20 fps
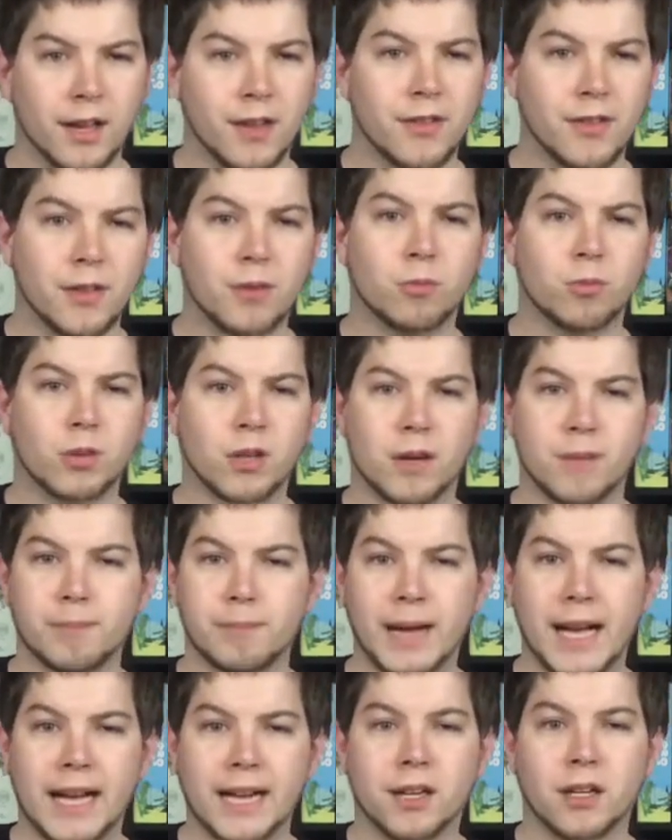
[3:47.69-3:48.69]
Then we'll come
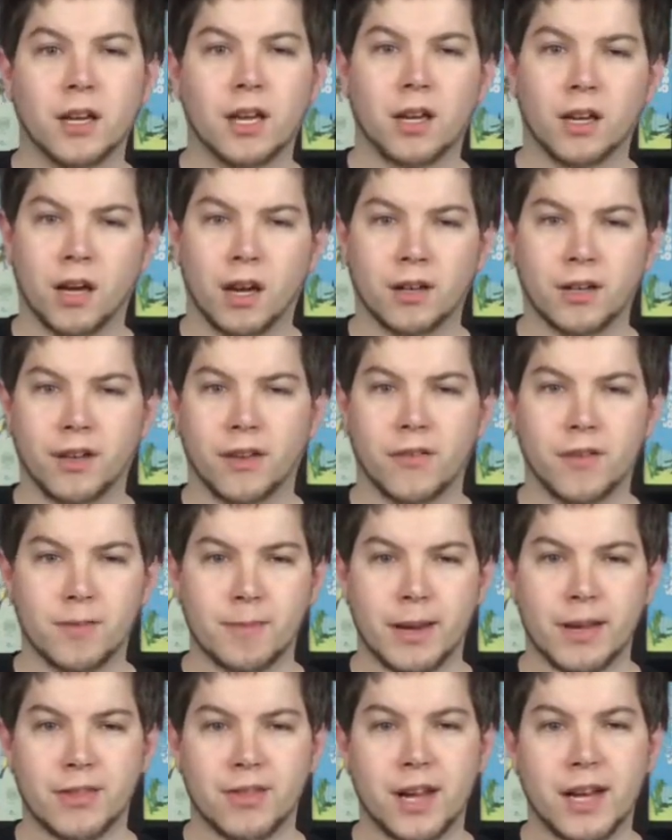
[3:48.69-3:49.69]
back. I'll give you
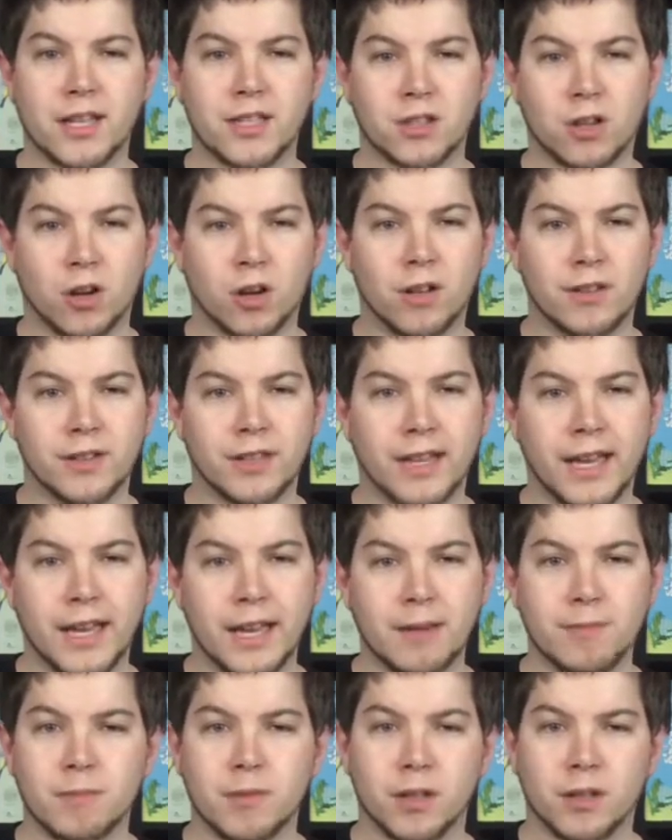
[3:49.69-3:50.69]
my thoughts on the
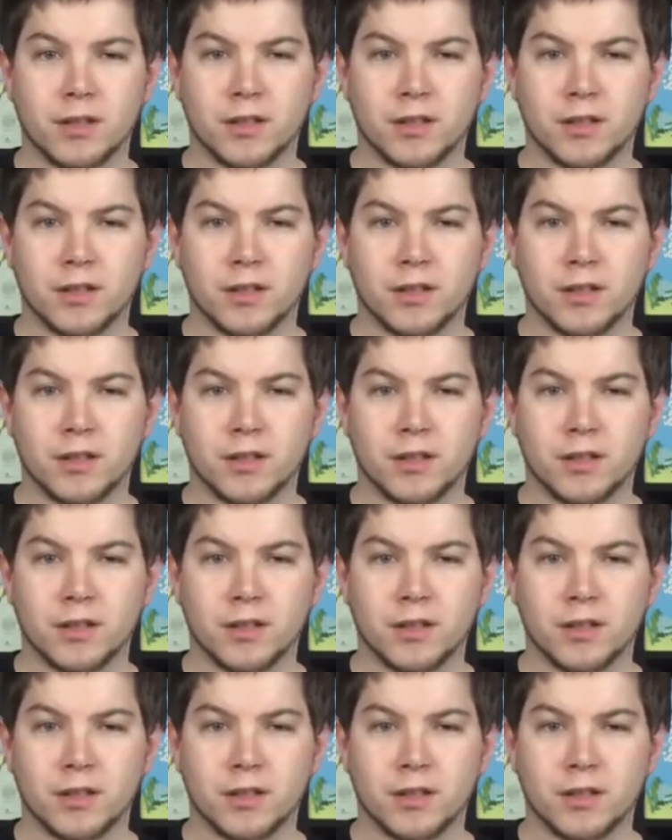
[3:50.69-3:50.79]
game,